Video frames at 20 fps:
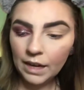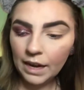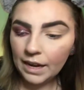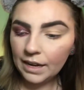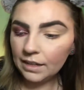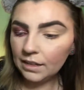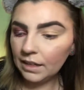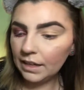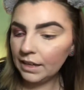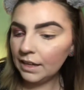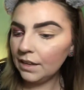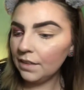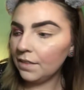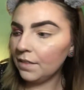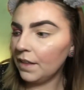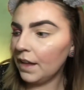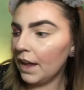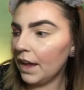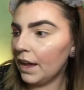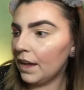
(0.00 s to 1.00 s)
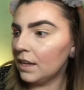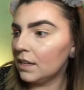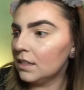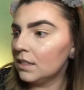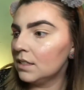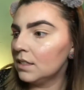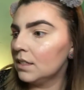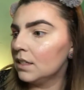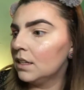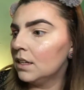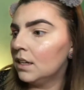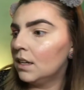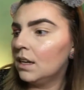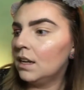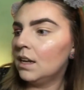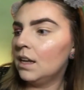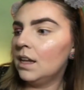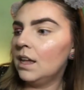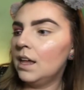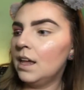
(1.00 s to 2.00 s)
Okay, like that.
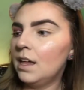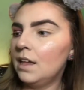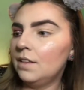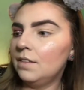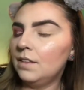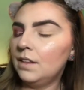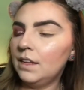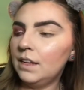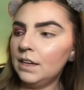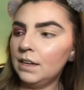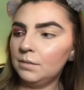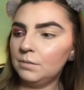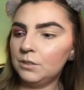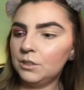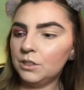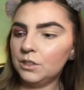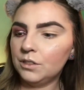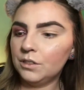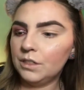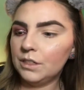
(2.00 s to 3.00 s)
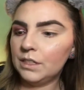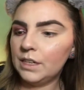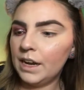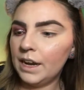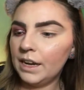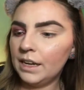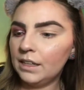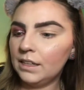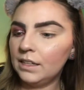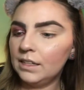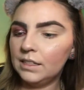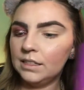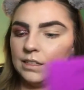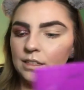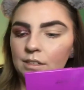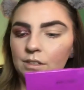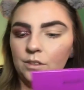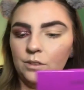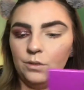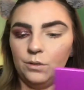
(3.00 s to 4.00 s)
And then I'm just going to take
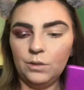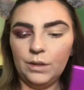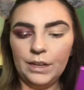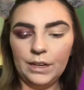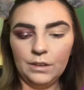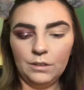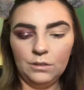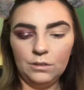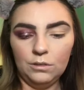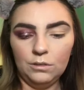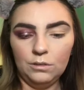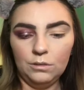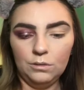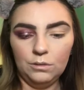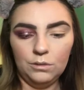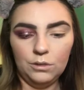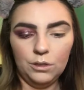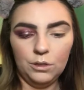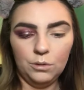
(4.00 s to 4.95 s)
this little Eco